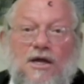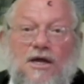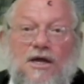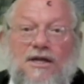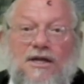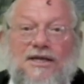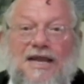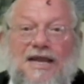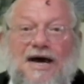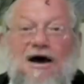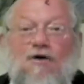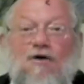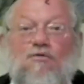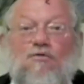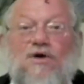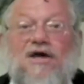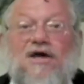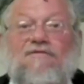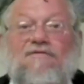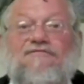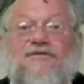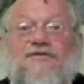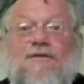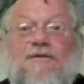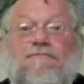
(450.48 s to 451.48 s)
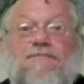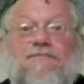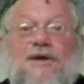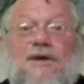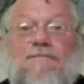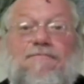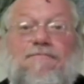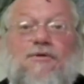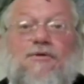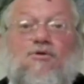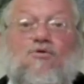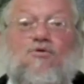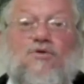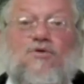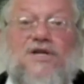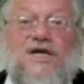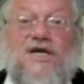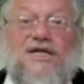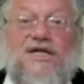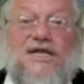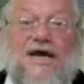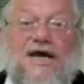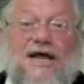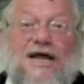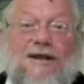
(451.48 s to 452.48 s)
Now, if the people who
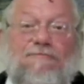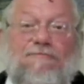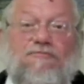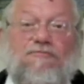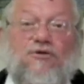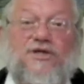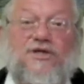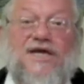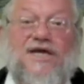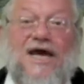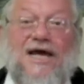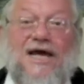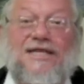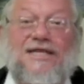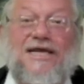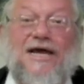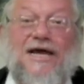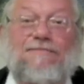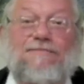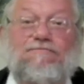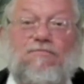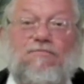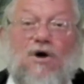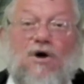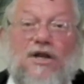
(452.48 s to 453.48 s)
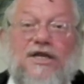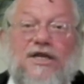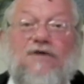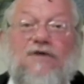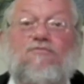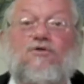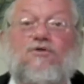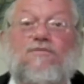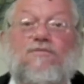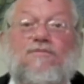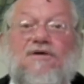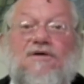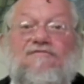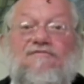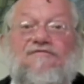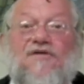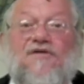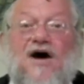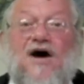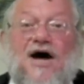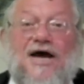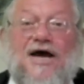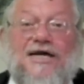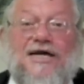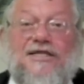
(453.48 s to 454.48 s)
need help would get that money, would be
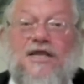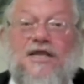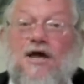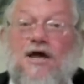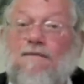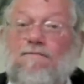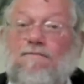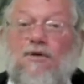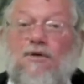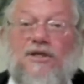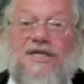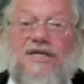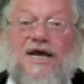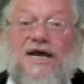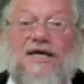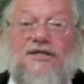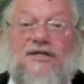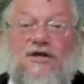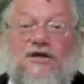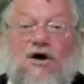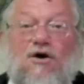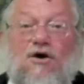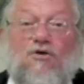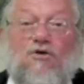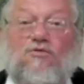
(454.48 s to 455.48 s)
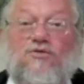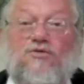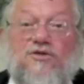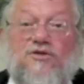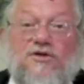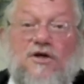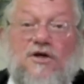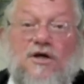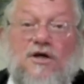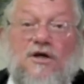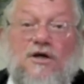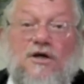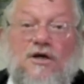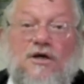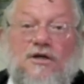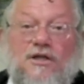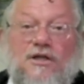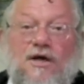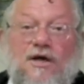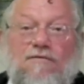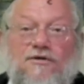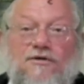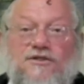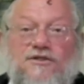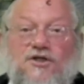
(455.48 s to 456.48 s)
fine, but they don't.
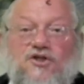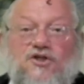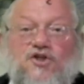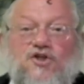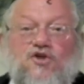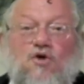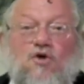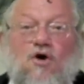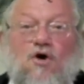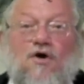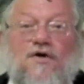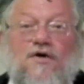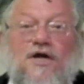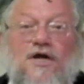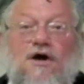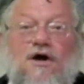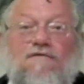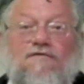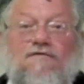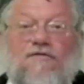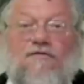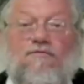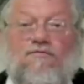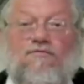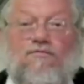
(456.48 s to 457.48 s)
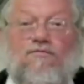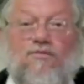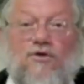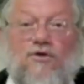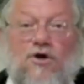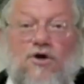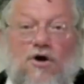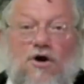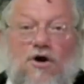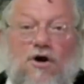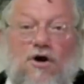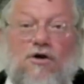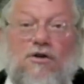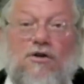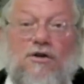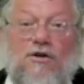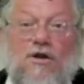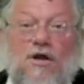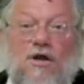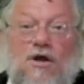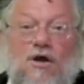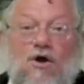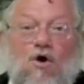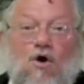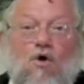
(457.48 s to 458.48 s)
There was a story of a
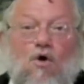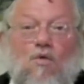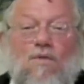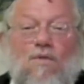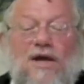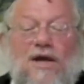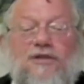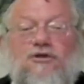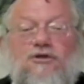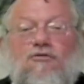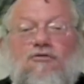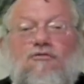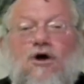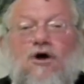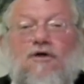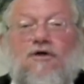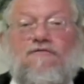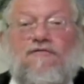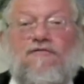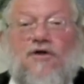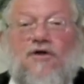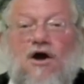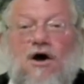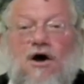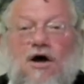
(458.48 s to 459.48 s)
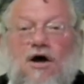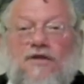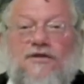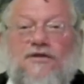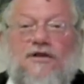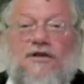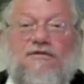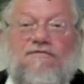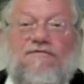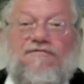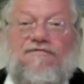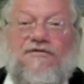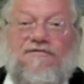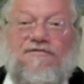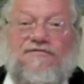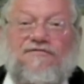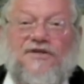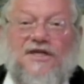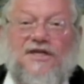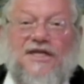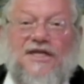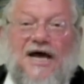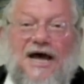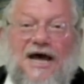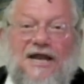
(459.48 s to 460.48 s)
girl who went to work for
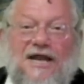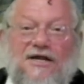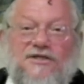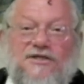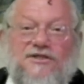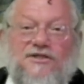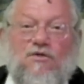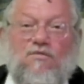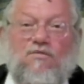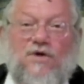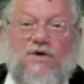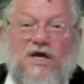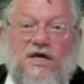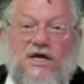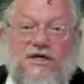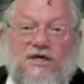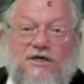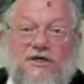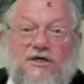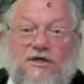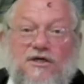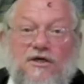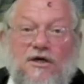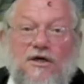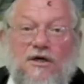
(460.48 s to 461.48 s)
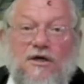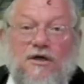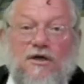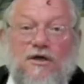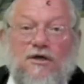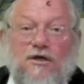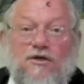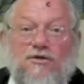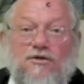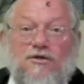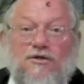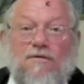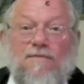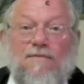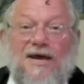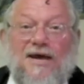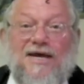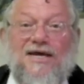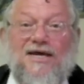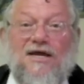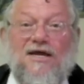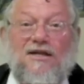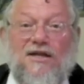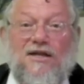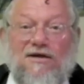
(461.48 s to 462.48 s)
$150 a week to
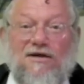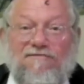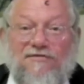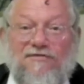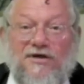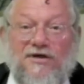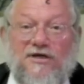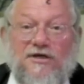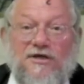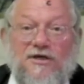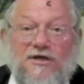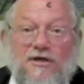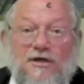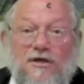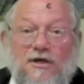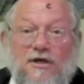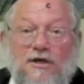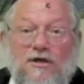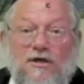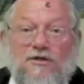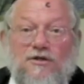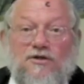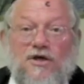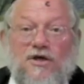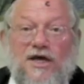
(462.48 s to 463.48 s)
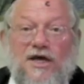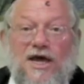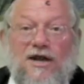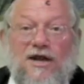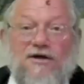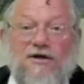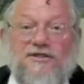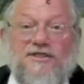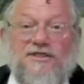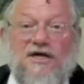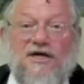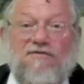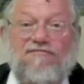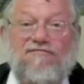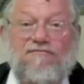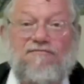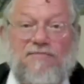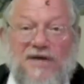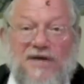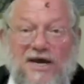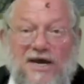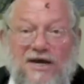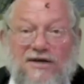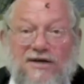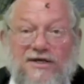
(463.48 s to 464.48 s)
make a living, to get herself
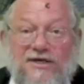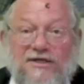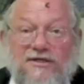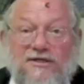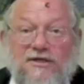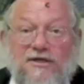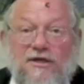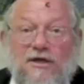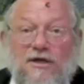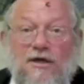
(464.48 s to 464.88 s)
married.